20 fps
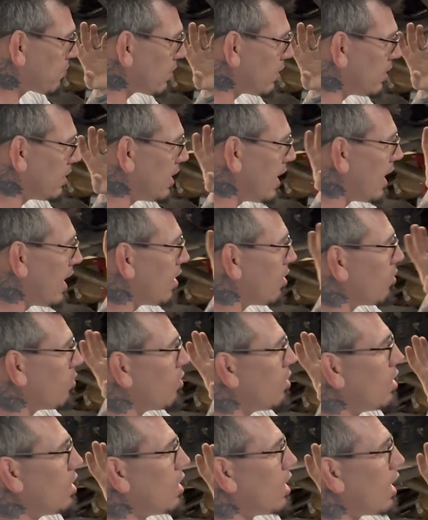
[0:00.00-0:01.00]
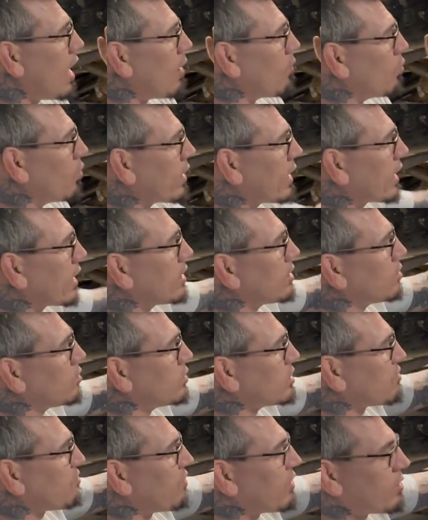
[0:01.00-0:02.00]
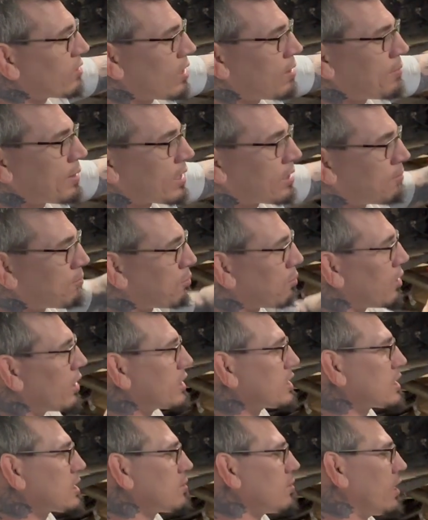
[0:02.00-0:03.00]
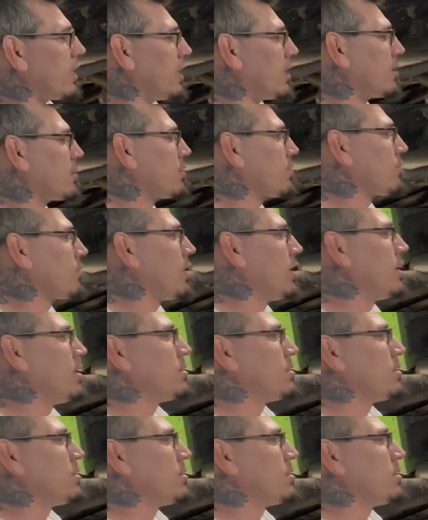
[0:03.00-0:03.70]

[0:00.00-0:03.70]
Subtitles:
now what I got to do is figure out my compressed length, right?